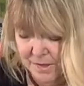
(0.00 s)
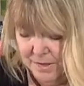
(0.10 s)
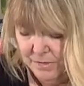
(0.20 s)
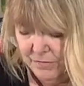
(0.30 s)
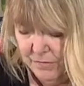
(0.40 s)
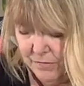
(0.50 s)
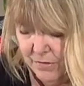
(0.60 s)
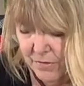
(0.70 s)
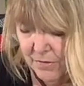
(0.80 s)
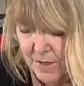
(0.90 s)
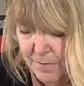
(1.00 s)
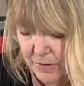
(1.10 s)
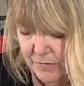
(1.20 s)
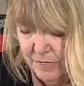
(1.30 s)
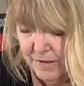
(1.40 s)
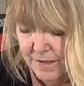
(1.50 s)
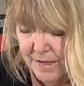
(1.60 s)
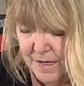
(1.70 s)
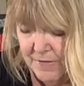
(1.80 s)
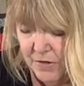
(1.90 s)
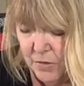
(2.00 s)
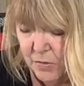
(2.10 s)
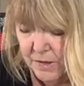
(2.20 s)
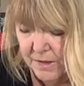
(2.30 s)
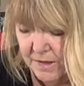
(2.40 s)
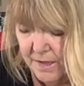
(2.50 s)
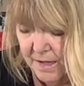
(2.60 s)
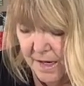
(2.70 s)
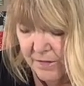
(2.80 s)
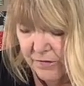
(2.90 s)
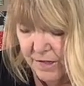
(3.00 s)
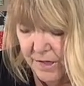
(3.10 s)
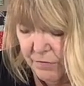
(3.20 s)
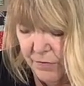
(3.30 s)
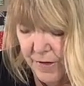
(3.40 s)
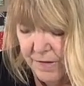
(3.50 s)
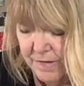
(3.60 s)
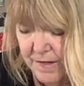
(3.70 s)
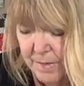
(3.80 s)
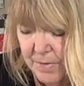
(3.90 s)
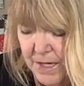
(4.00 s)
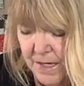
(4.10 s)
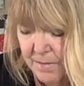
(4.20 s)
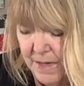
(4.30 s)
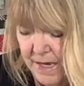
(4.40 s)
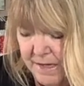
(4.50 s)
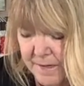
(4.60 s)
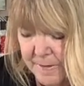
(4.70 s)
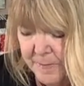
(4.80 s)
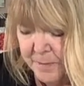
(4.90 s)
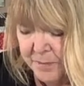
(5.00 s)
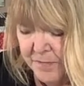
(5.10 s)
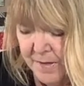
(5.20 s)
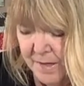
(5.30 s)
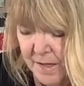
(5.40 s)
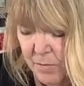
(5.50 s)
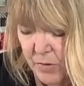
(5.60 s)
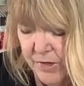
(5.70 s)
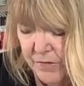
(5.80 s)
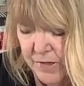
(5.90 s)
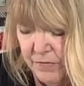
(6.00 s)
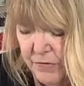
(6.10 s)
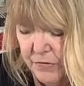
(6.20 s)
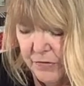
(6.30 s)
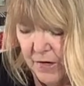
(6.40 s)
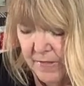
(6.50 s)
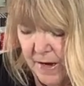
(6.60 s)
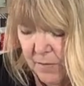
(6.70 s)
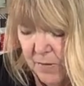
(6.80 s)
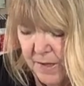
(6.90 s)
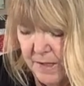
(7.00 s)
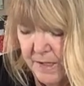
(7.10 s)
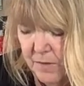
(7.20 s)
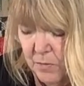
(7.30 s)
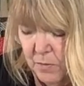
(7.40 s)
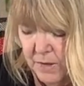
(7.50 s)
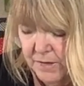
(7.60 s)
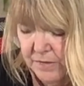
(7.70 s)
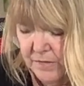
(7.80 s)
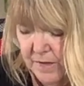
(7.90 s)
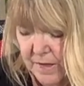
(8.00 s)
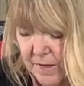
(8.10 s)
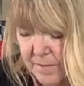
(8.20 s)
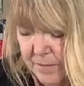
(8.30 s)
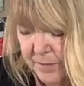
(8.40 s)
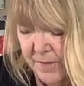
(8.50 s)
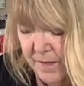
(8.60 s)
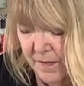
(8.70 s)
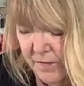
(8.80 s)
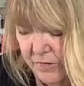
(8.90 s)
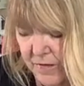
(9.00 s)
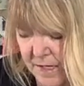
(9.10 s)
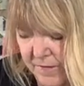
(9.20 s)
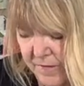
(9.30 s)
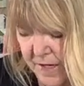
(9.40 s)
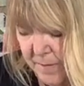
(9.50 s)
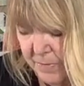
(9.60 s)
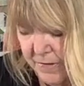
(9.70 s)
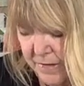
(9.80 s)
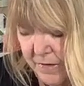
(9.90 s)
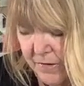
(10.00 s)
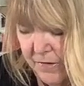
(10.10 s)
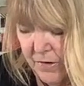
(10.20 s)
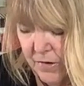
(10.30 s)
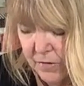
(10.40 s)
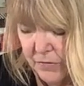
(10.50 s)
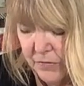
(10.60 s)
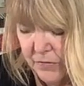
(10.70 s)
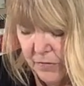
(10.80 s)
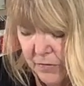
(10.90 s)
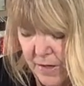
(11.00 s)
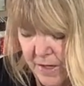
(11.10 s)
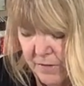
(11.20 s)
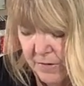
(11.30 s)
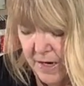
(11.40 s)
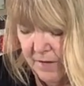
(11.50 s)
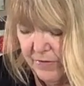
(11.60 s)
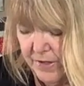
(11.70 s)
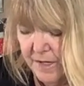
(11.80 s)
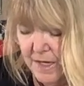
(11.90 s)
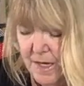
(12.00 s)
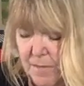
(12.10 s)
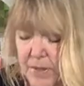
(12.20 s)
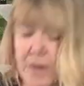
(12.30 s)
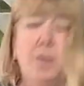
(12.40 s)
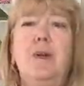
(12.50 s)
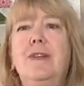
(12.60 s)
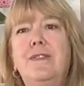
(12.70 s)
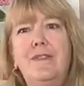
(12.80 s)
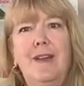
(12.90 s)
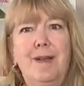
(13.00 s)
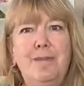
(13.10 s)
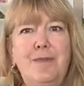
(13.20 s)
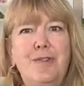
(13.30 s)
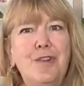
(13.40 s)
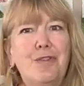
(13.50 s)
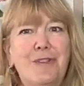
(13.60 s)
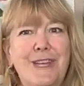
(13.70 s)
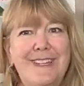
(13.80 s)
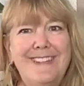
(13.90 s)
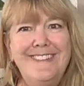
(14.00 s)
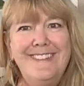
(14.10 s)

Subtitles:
So I posted another quilt that actually a friend, Kim King, made. I'm wondering if you saw that one. It was, she has kept it at her house, so I don't have it, but it was Snowflake.